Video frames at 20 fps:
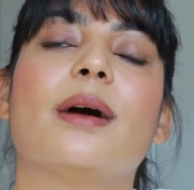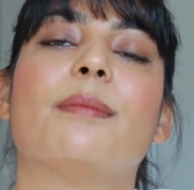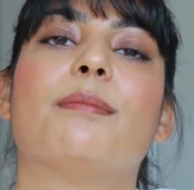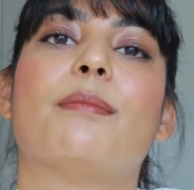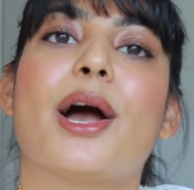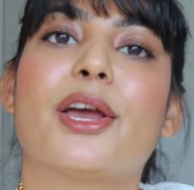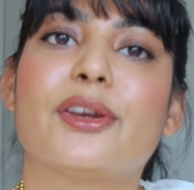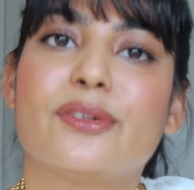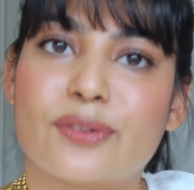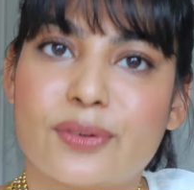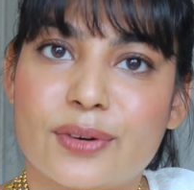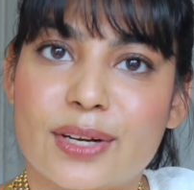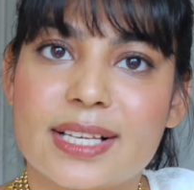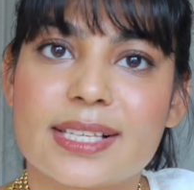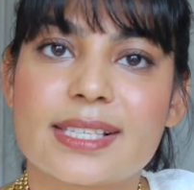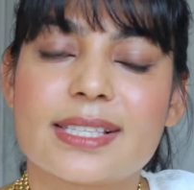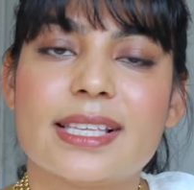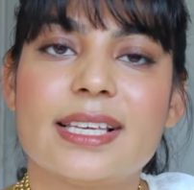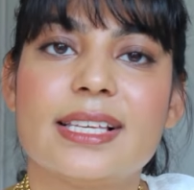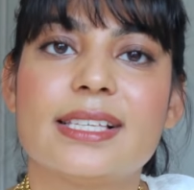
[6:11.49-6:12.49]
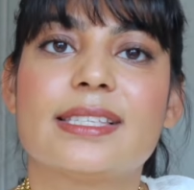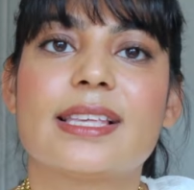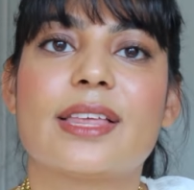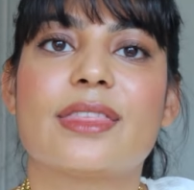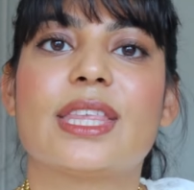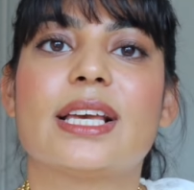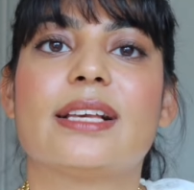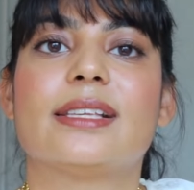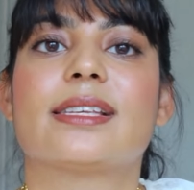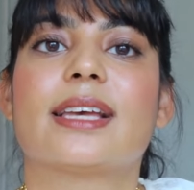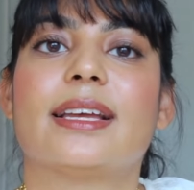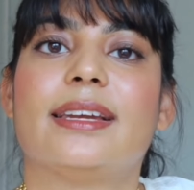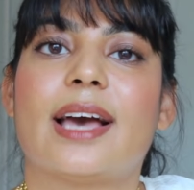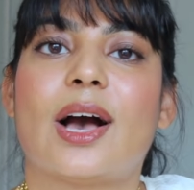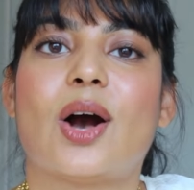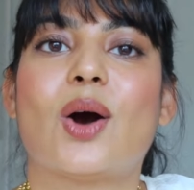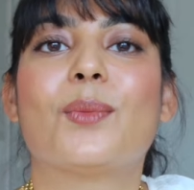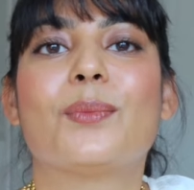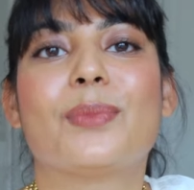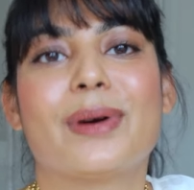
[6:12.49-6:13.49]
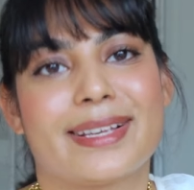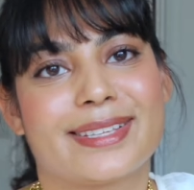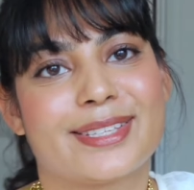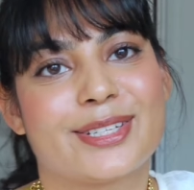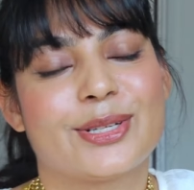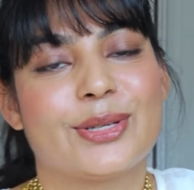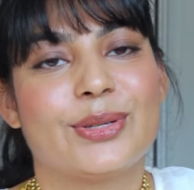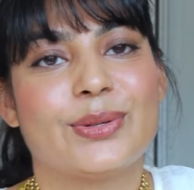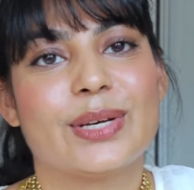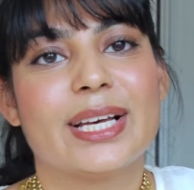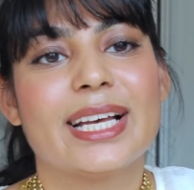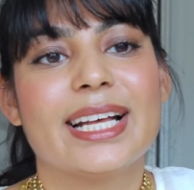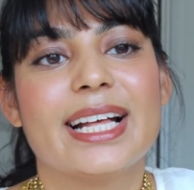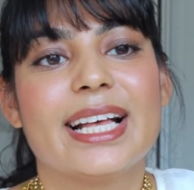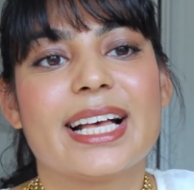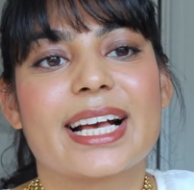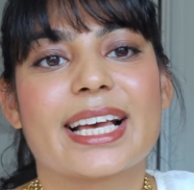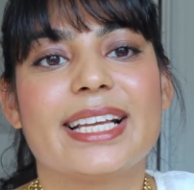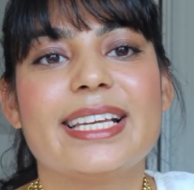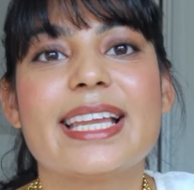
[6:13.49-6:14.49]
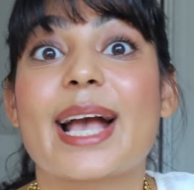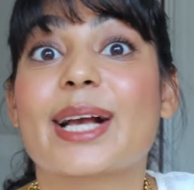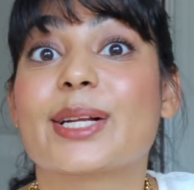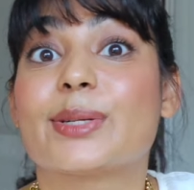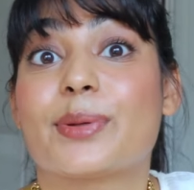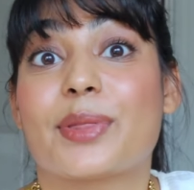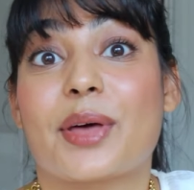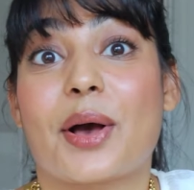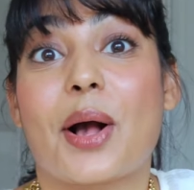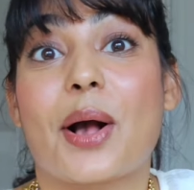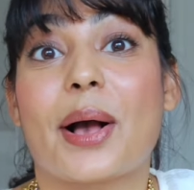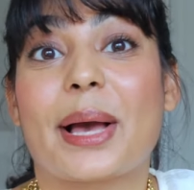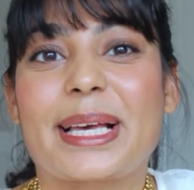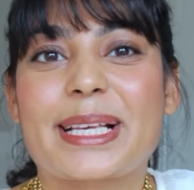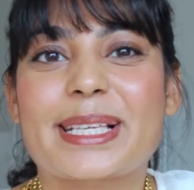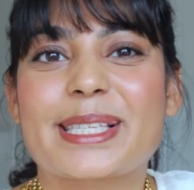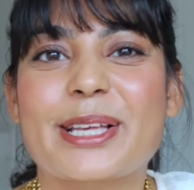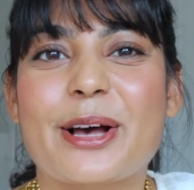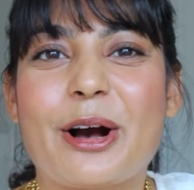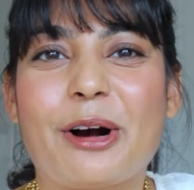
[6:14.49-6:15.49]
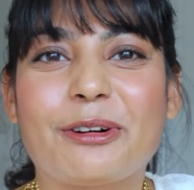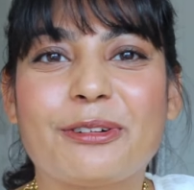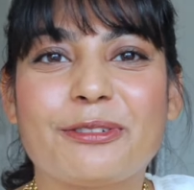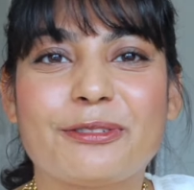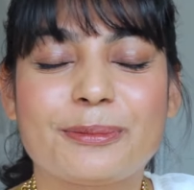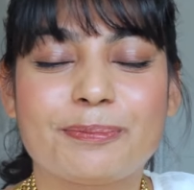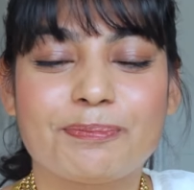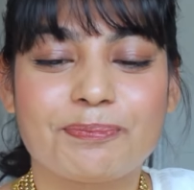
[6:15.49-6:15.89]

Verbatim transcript: mindfulness, these things can help us to connect with our higher self